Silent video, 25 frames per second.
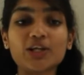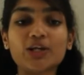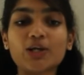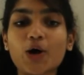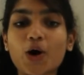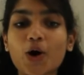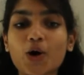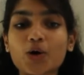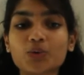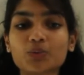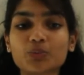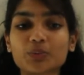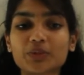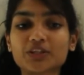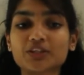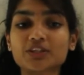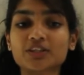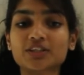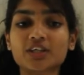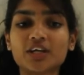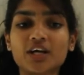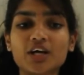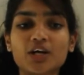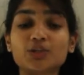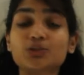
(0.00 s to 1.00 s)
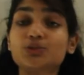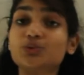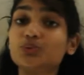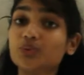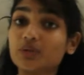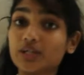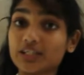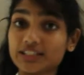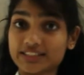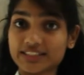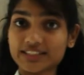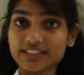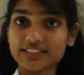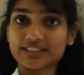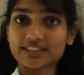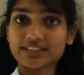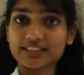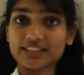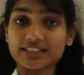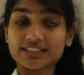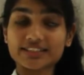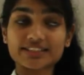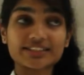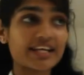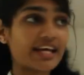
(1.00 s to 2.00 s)
along with 2
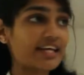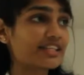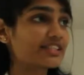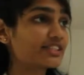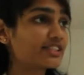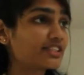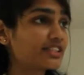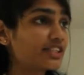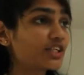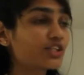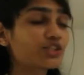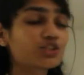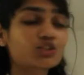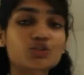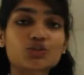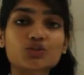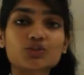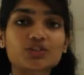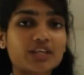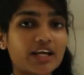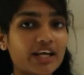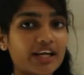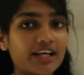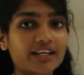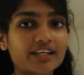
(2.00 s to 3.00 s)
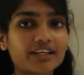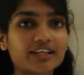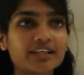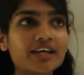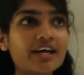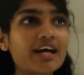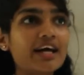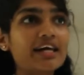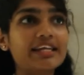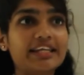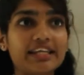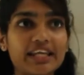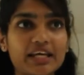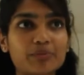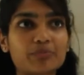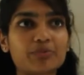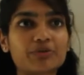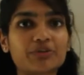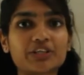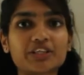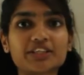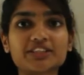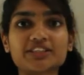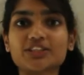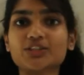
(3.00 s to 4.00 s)
assistants and 6 to 10
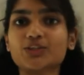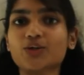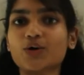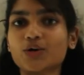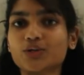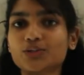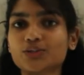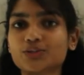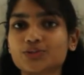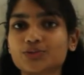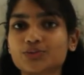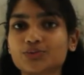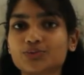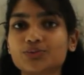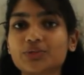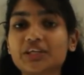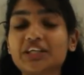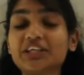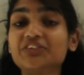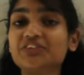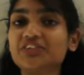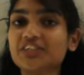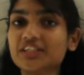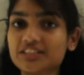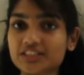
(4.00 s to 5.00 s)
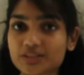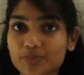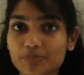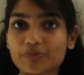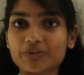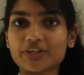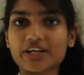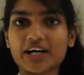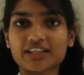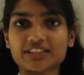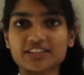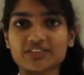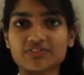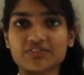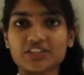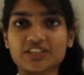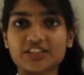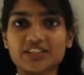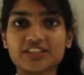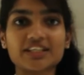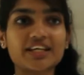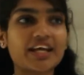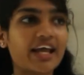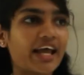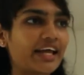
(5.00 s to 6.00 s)
laborers in order to increase the
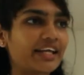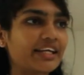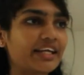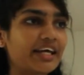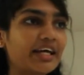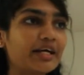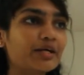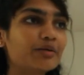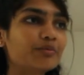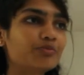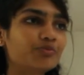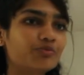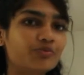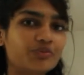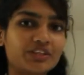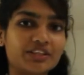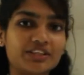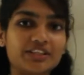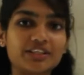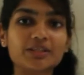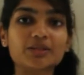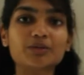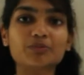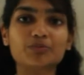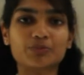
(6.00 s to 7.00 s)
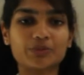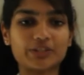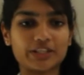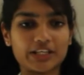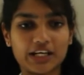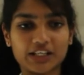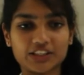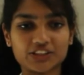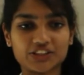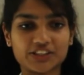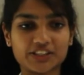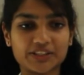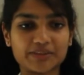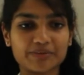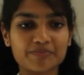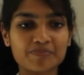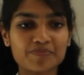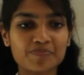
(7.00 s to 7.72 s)
productivity and help with the production.